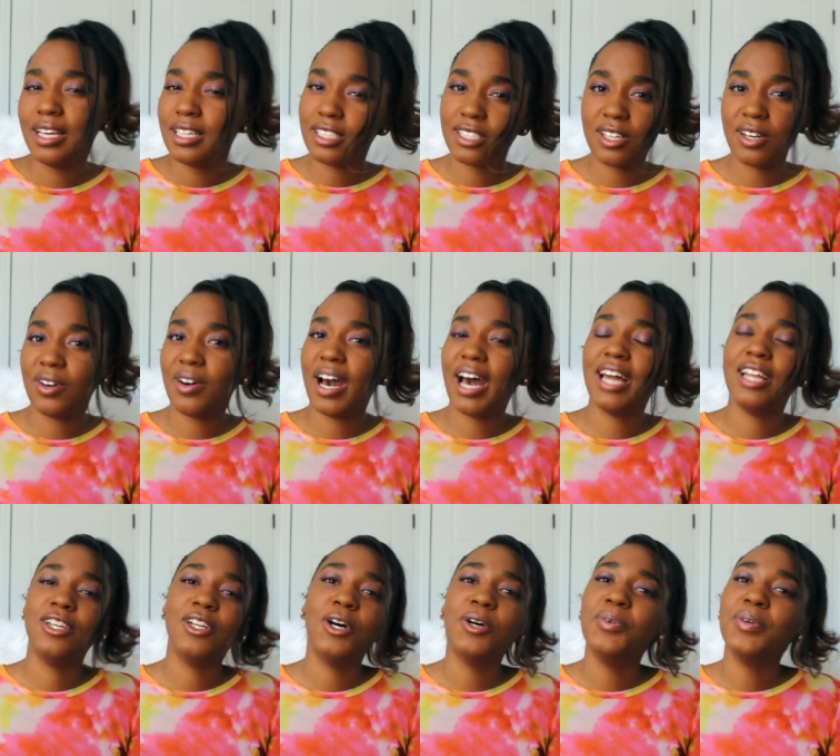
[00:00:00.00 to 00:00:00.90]
So
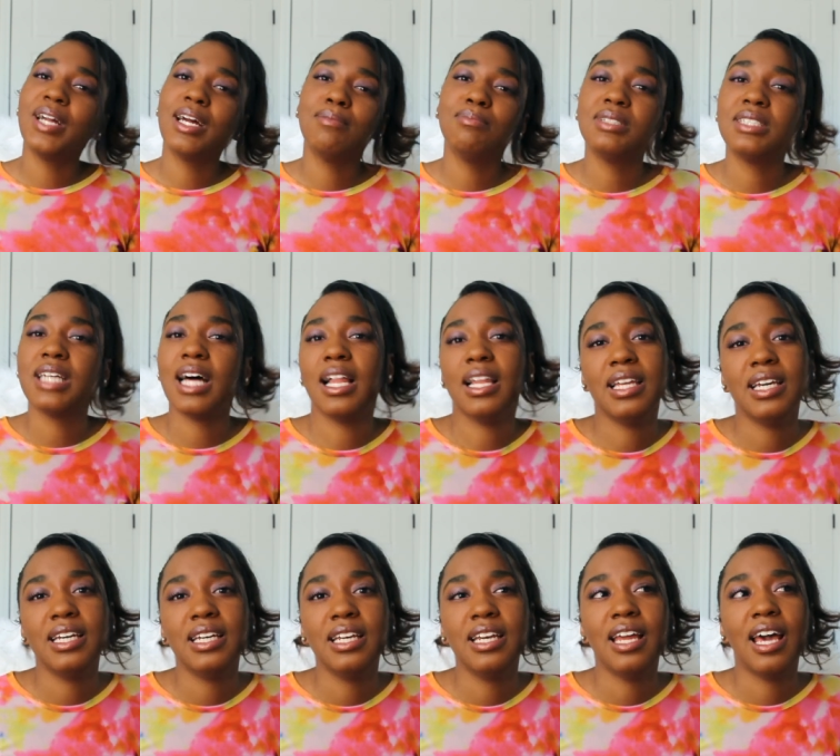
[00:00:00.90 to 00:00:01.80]
I know what I'm
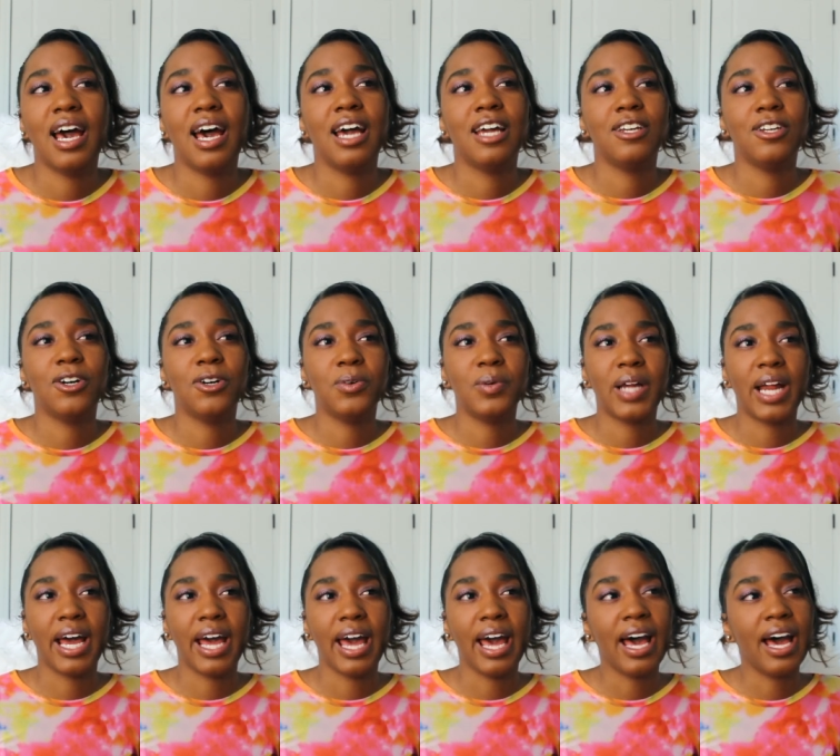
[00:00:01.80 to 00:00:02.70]
selling, I know what
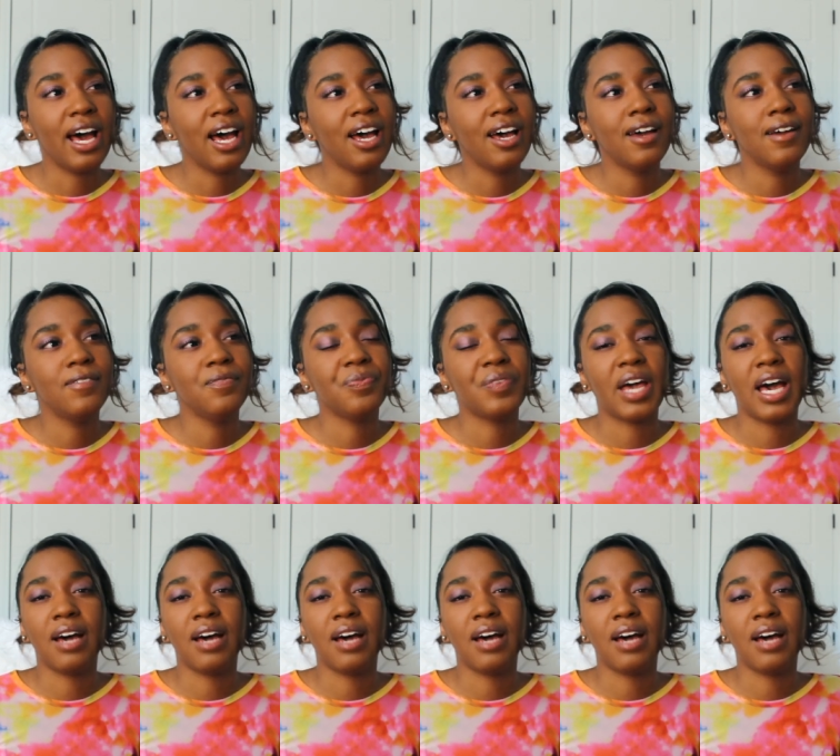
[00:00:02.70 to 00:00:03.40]
I have, I